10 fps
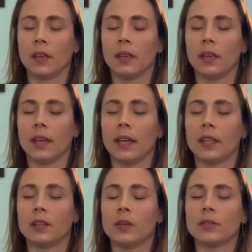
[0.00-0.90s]

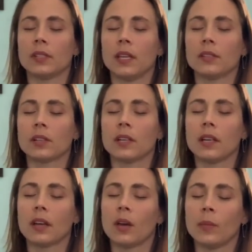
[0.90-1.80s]
And those things are going
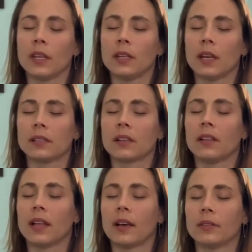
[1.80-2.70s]
to come in as
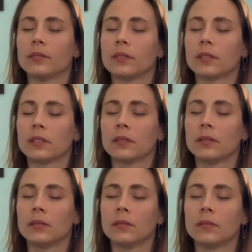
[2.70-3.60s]
clouds.
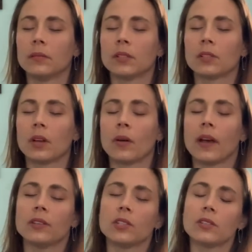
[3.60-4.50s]
So
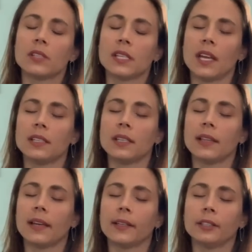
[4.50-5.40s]
as you're standing
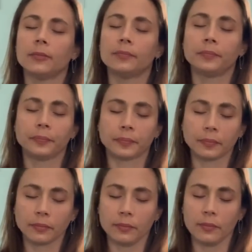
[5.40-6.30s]
there
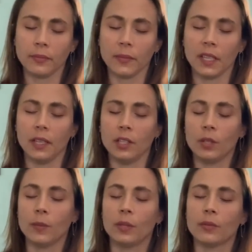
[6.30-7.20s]
in
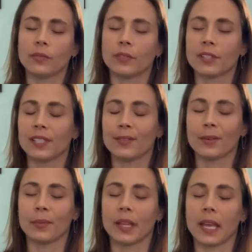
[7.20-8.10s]
your beautiful
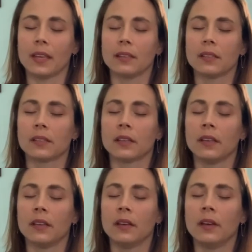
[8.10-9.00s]
secret place,
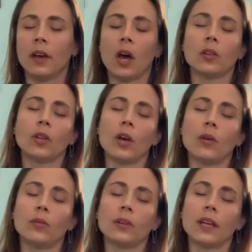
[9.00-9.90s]

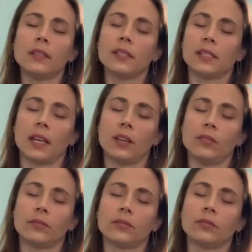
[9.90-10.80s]
alone and
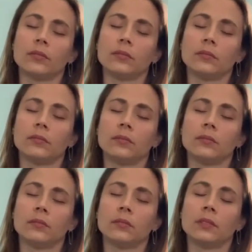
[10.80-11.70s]
safe,
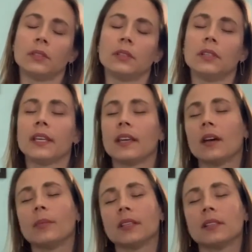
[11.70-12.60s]
looking
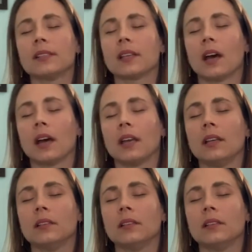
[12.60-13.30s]
up at the sky,